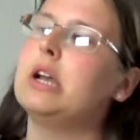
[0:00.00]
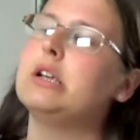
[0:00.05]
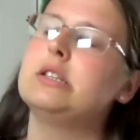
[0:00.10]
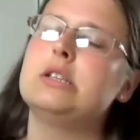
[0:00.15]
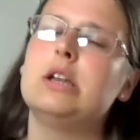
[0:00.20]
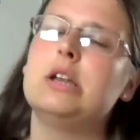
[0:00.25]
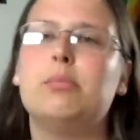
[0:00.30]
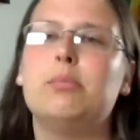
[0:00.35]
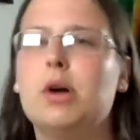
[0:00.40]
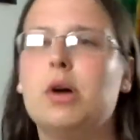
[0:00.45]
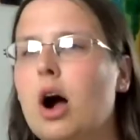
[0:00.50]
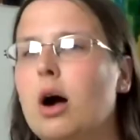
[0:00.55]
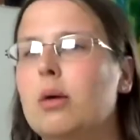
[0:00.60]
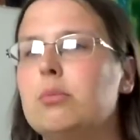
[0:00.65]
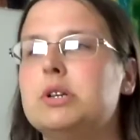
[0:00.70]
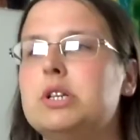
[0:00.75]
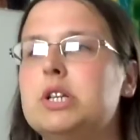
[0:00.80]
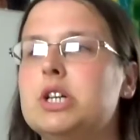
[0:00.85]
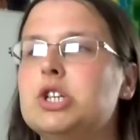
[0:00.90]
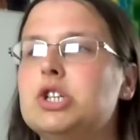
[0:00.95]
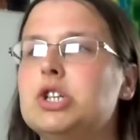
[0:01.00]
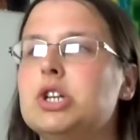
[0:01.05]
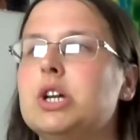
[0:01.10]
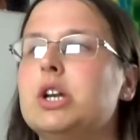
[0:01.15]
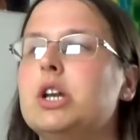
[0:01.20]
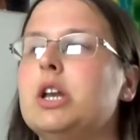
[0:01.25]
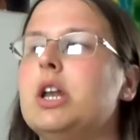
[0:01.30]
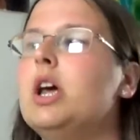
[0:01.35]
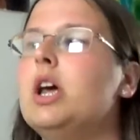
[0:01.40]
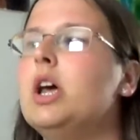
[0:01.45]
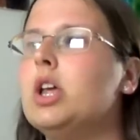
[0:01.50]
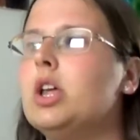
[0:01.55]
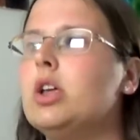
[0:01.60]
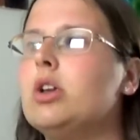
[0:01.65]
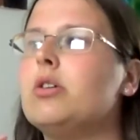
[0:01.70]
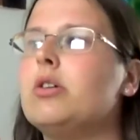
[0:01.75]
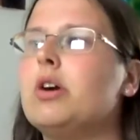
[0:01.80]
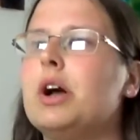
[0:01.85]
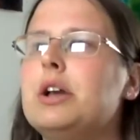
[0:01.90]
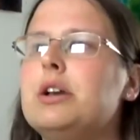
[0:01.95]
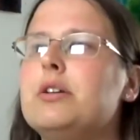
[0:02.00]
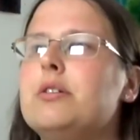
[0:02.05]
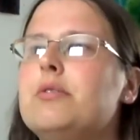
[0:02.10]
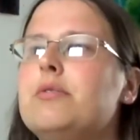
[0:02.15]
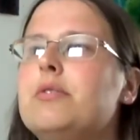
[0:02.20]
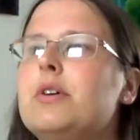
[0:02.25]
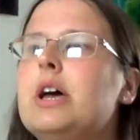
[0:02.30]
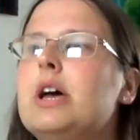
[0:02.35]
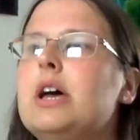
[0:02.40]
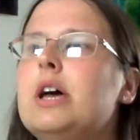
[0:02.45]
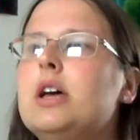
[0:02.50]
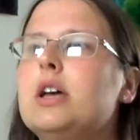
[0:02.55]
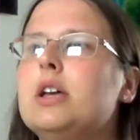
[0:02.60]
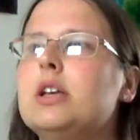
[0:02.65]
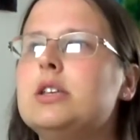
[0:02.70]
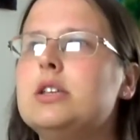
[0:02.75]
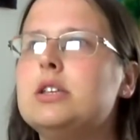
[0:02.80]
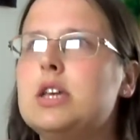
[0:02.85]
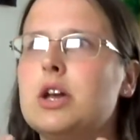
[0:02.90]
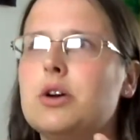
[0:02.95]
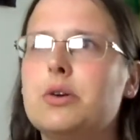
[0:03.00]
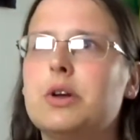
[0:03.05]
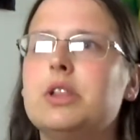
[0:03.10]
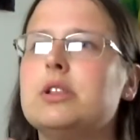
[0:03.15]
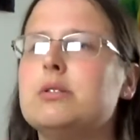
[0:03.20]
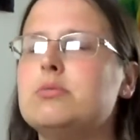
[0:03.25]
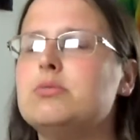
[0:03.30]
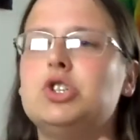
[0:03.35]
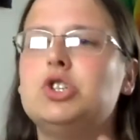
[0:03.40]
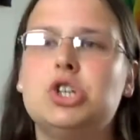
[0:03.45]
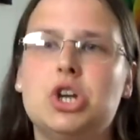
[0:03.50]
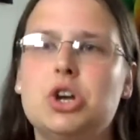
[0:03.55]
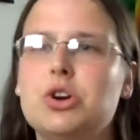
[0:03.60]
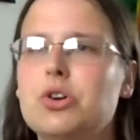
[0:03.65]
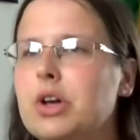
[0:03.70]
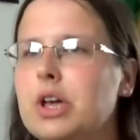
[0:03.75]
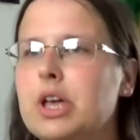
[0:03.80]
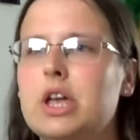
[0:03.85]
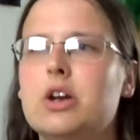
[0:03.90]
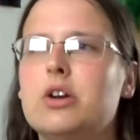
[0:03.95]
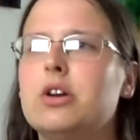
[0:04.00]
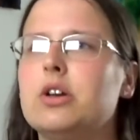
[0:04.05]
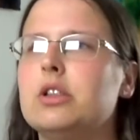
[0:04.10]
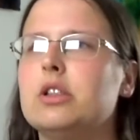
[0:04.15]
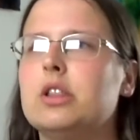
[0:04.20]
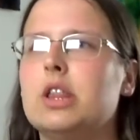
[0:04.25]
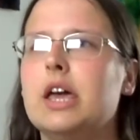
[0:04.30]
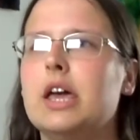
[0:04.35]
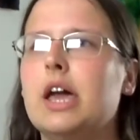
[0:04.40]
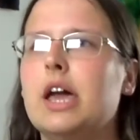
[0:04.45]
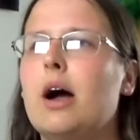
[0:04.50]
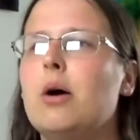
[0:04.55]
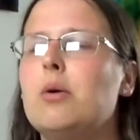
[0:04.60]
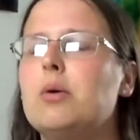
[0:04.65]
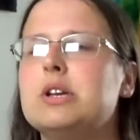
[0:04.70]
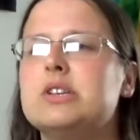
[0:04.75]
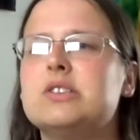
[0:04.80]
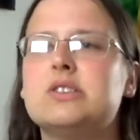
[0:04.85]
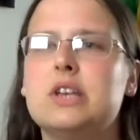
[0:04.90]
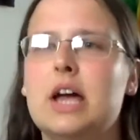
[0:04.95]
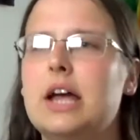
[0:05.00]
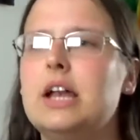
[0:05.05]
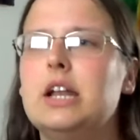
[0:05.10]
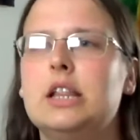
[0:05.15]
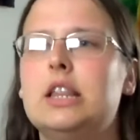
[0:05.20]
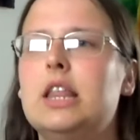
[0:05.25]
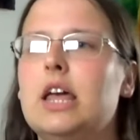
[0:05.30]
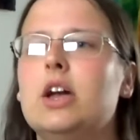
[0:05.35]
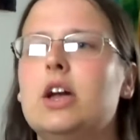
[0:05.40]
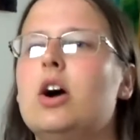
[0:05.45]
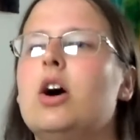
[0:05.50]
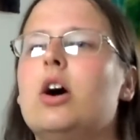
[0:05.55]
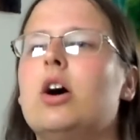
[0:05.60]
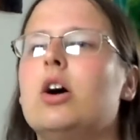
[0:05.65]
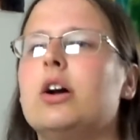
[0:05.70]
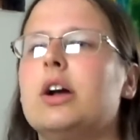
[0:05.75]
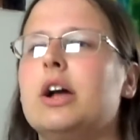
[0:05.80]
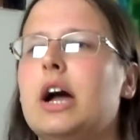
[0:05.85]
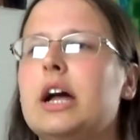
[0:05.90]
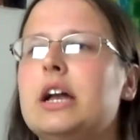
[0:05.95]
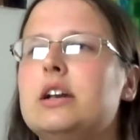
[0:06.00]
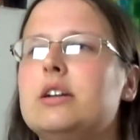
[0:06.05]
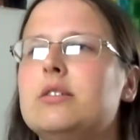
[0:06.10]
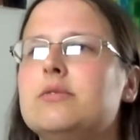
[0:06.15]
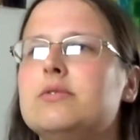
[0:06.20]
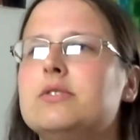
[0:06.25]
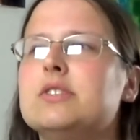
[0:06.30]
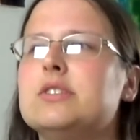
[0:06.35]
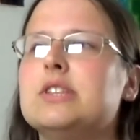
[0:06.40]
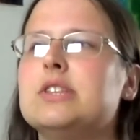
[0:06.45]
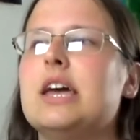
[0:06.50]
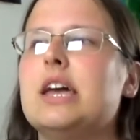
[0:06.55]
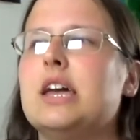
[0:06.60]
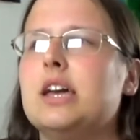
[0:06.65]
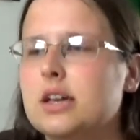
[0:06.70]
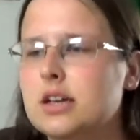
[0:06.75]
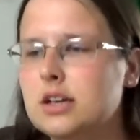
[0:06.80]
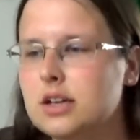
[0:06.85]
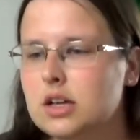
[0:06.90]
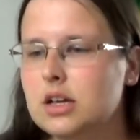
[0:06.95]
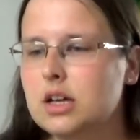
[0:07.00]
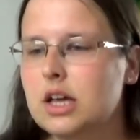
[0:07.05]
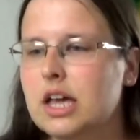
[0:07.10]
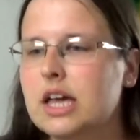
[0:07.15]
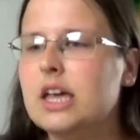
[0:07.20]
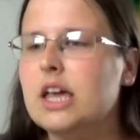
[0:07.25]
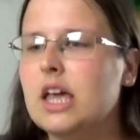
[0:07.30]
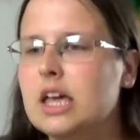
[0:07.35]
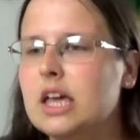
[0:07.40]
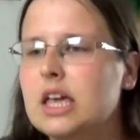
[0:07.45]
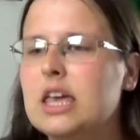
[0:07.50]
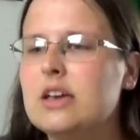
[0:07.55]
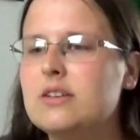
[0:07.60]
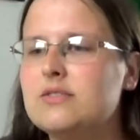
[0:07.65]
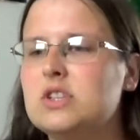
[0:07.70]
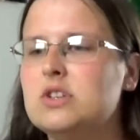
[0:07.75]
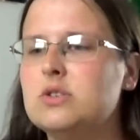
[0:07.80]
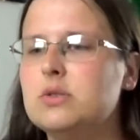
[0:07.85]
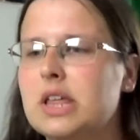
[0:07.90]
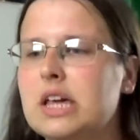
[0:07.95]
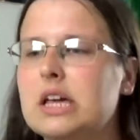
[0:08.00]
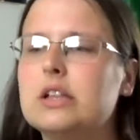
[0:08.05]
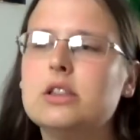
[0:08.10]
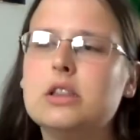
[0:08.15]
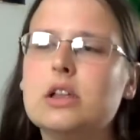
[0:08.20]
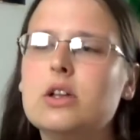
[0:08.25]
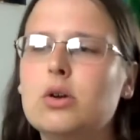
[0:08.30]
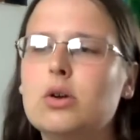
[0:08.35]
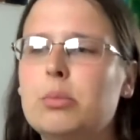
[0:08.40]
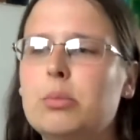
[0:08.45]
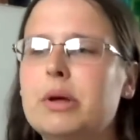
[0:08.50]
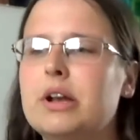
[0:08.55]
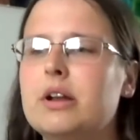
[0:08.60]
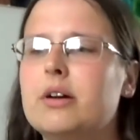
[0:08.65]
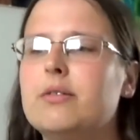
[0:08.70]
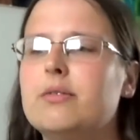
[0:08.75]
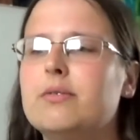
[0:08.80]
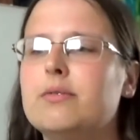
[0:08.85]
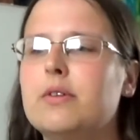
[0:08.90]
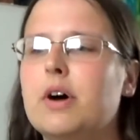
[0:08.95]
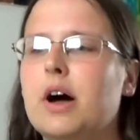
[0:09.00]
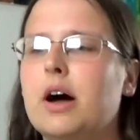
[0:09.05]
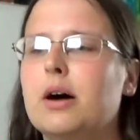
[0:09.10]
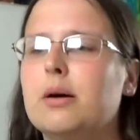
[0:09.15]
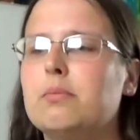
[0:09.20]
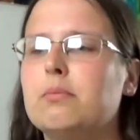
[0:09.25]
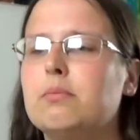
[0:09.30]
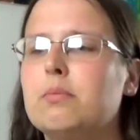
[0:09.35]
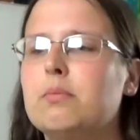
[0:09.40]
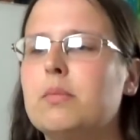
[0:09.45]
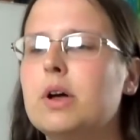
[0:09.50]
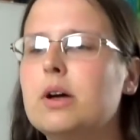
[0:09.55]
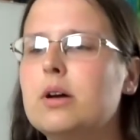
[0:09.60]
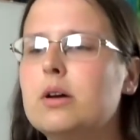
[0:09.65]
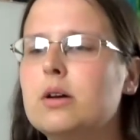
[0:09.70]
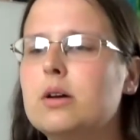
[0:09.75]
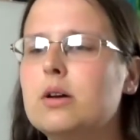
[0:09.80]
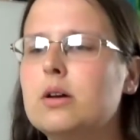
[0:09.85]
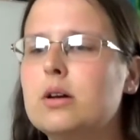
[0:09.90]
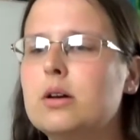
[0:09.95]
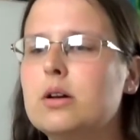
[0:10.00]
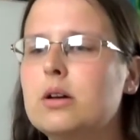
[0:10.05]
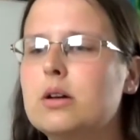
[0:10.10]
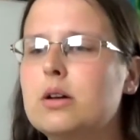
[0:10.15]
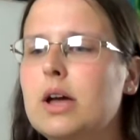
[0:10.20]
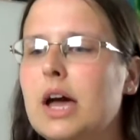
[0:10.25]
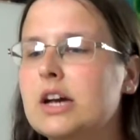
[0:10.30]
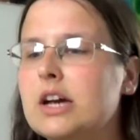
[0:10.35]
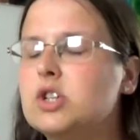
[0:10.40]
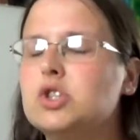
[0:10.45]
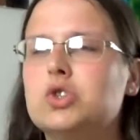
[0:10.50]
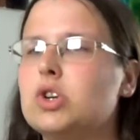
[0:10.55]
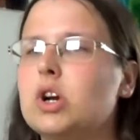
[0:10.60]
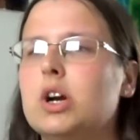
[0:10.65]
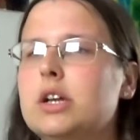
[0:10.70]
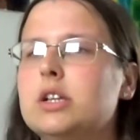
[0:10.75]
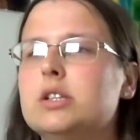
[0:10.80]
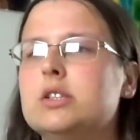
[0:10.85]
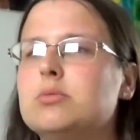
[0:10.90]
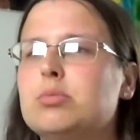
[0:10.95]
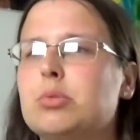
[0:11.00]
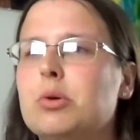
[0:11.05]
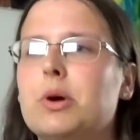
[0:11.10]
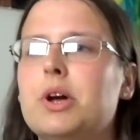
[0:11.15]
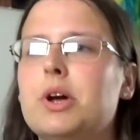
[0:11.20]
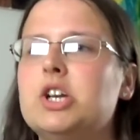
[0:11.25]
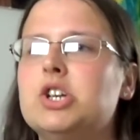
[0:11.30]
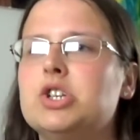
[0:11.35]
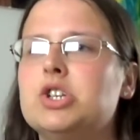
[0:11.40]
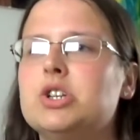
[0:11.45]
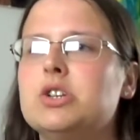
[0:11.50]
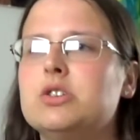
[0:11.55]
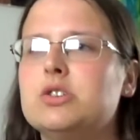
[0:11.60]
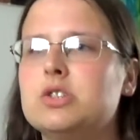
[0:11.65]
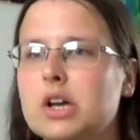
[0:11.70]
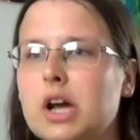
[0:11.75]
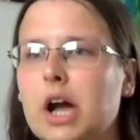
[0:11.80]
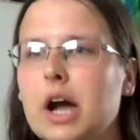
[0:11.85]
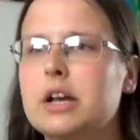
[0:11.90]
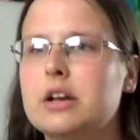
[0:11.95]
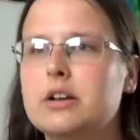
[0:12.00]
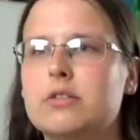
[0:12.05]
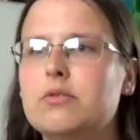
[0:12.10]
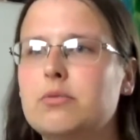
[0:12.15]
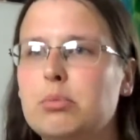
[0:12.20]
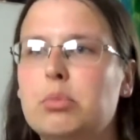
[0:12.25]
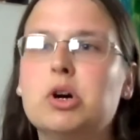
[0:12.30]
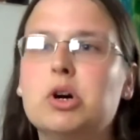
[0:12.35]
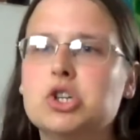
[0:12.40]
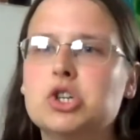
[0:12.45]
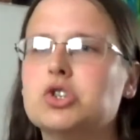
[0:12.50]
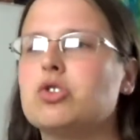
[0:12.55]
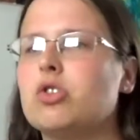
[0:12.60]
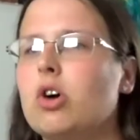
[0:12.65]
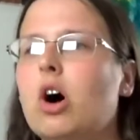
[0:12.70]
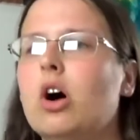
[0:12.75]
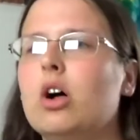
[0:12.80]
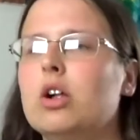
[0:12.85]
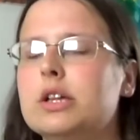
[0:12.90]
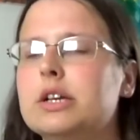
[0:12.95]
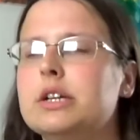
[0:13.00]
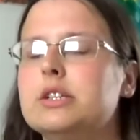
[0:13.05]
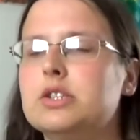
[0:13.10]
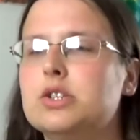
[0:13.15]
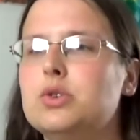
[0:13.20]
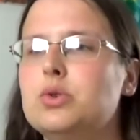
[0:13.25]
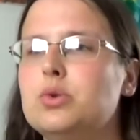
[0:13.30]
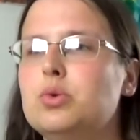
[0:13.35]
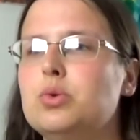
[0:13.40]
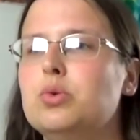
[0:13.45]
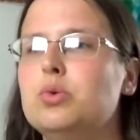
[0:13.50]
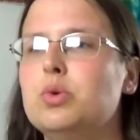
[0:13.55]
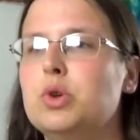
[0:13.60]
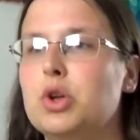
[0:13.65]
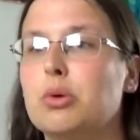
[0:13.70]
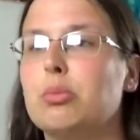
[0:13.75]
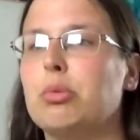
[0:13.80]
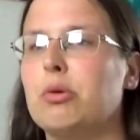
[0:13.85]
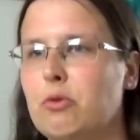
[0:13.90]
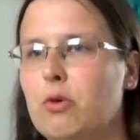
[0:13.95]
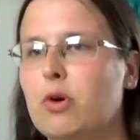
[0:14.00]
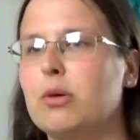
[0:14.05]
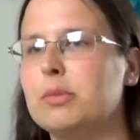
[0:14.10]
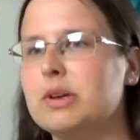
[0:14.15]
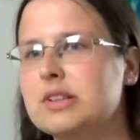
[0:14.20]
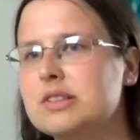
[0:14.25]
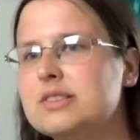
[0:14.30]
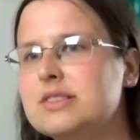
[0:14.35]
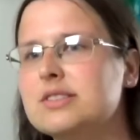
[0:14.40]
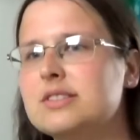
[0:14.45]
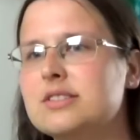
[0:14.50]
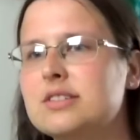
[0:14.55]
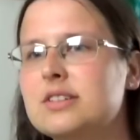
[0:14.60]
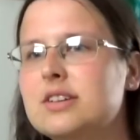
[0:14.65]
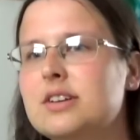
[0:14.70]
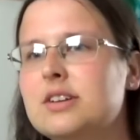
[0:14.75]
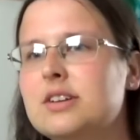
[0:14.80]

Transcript: at a step competition you know kind of hearing them cheering hearing like how excited they are it kind of is like it, it gives you like a little bit of um extra inspiration to kind of put your all into your performance